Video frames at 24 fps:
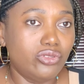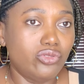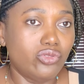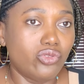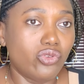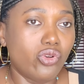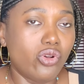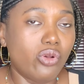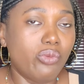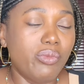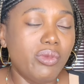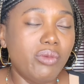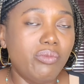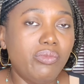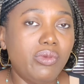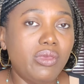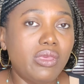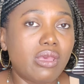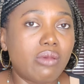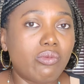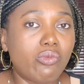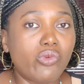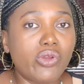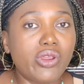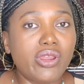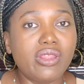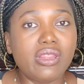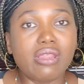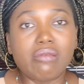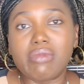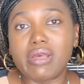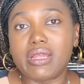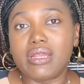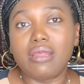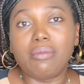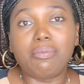or maybe I'm wearing
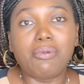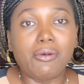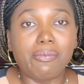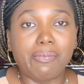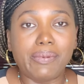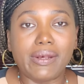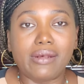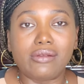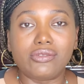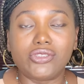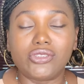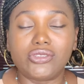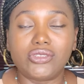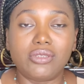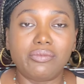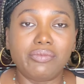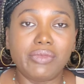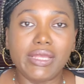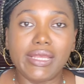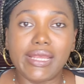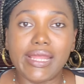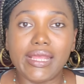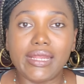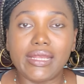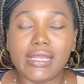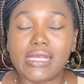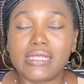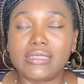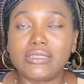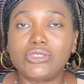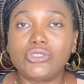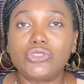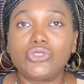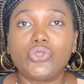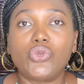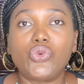them and they pop out or something like that.
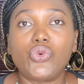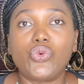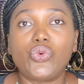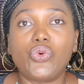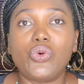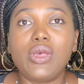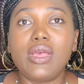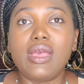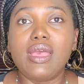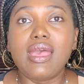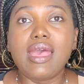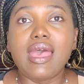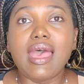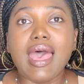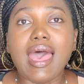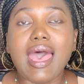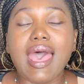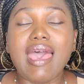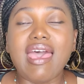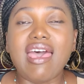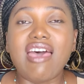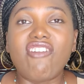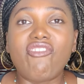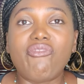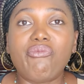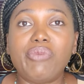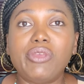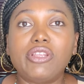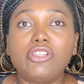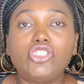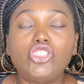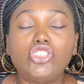So I have